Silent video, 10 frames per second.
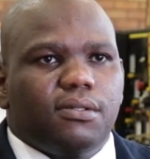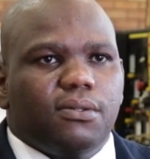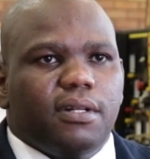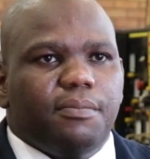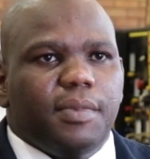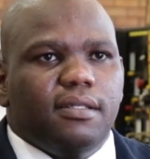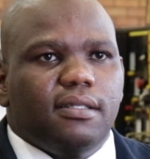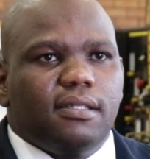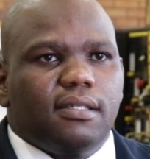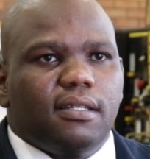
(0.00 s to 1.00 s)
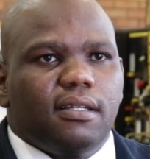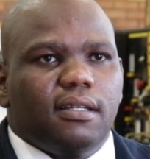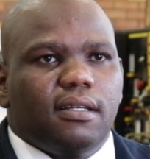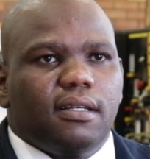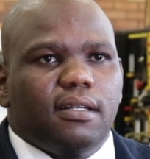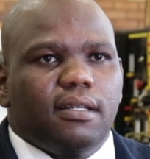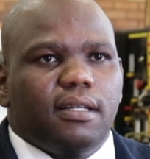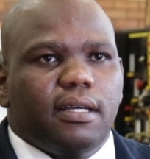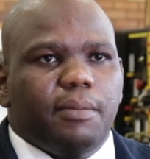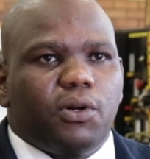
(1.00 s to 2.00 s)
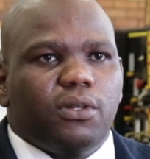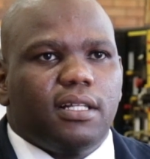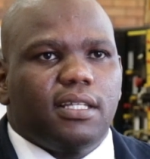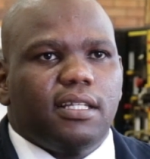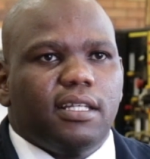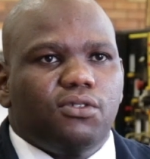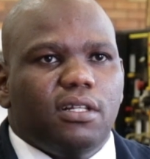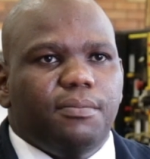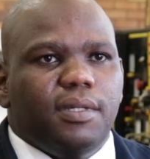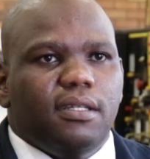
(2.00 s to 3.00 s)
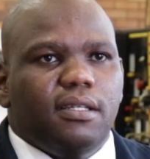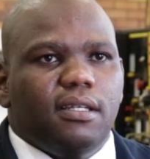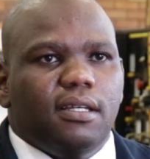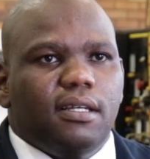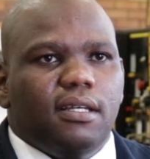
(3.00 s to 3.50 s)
So that means a product can actually be